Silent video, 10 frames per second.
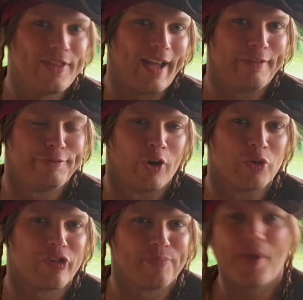there,
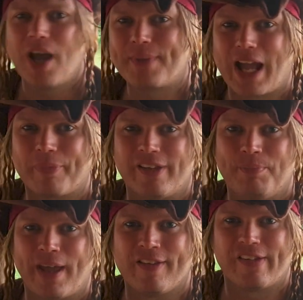folks! I'm Captain
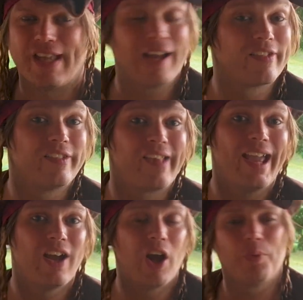Benzie, and
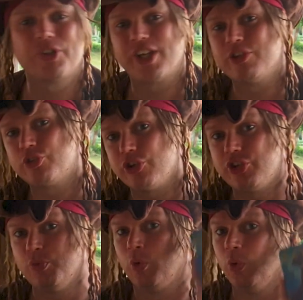today I want to introduce
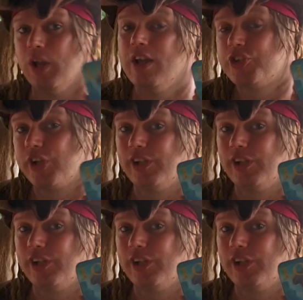you all to